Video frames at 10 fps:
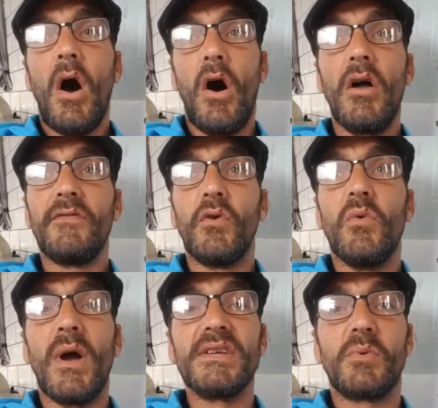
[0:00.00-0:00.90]
I've
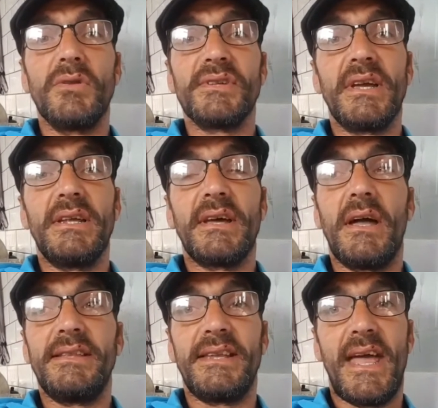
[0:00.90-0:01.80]
always wanted
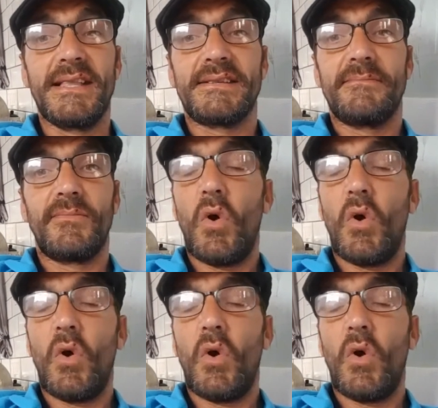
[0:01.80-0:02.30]
a dinette.